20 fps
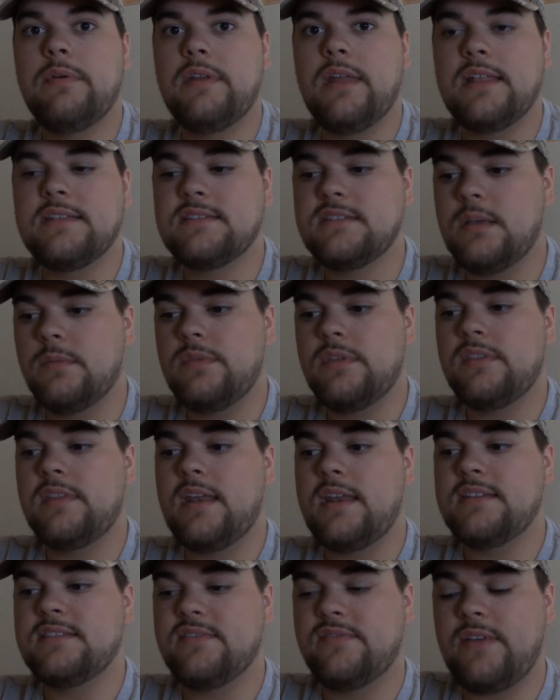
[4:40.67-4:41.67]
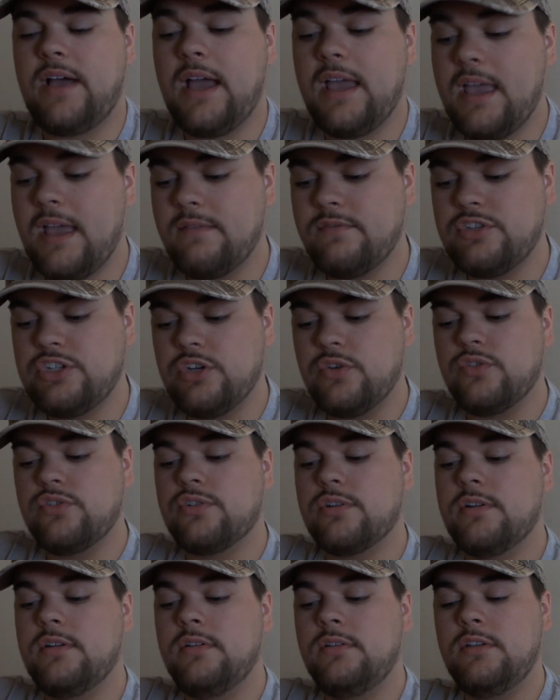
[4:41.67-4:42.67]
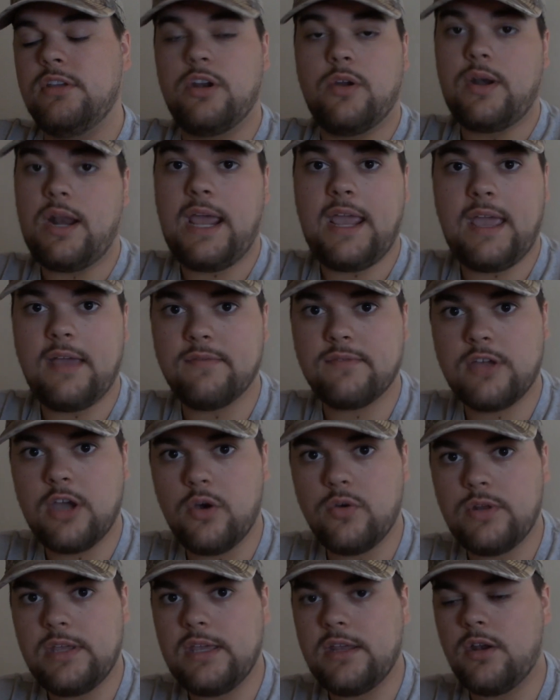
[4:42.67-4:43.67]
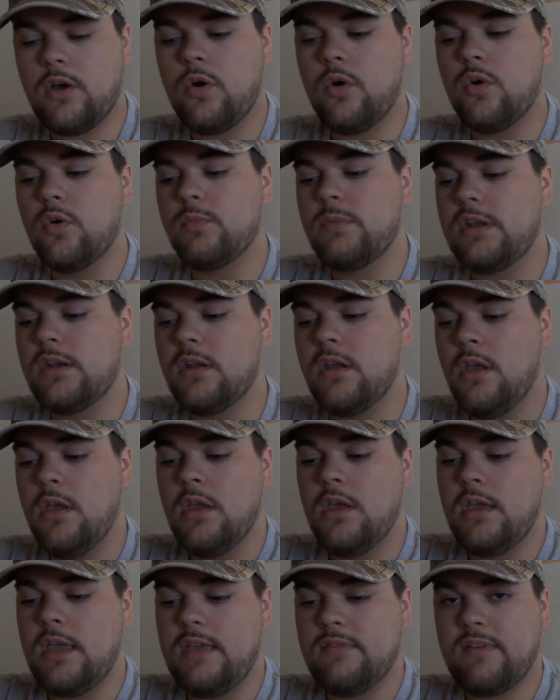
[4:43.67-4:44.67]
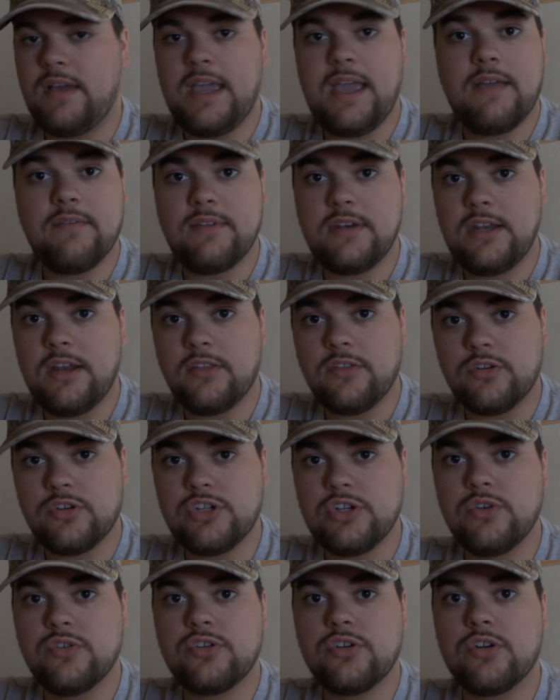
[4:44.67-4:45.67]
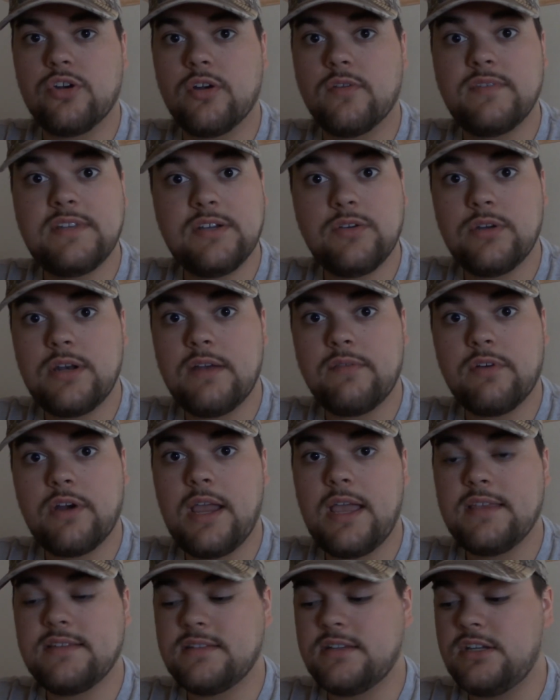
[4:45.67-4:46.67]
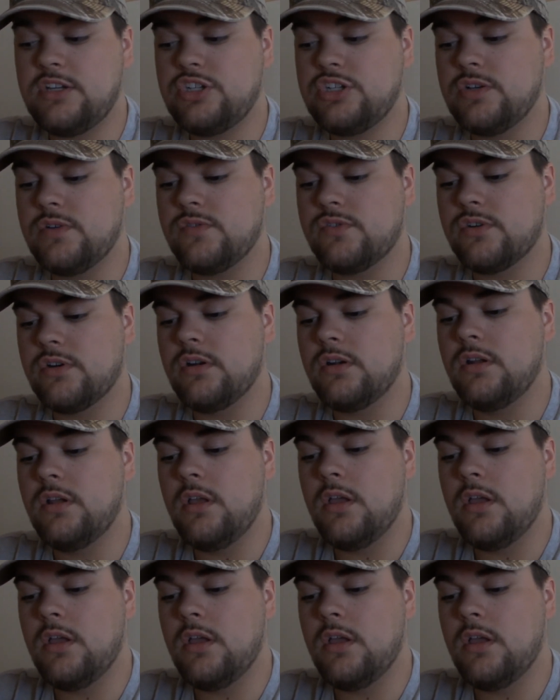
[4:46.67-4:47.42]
And that's something that is, if I have children, you know, and I have Cody at home, and if I have any other children, or if Dylan ever has any children,